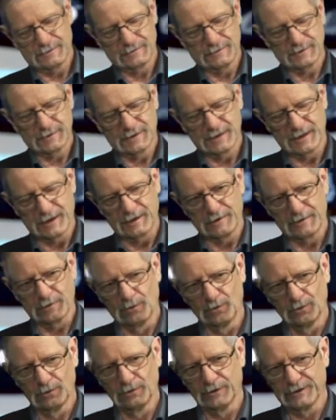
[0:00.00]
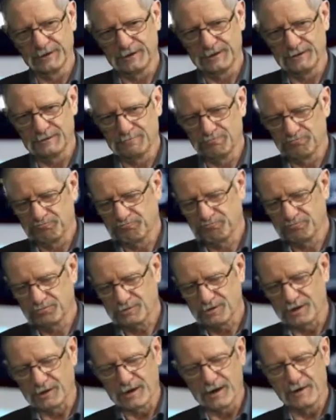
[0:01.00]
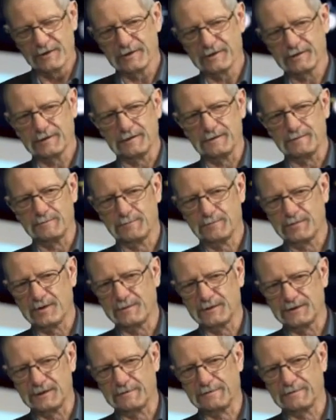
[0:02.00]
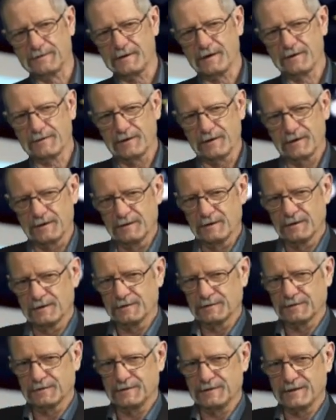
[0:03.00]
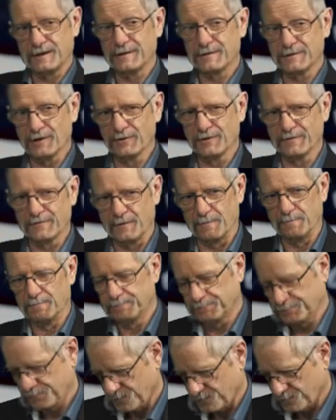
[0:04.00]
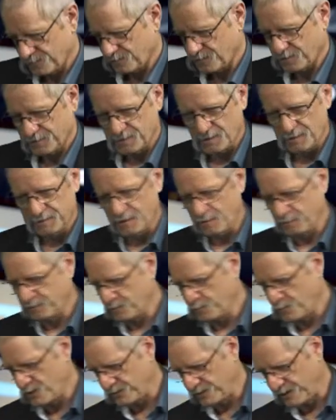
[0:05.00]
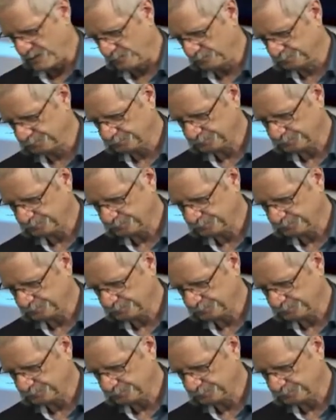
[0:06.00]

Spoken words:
contains all the concurrency primitives, the other contains none of them. So I'll start with the program.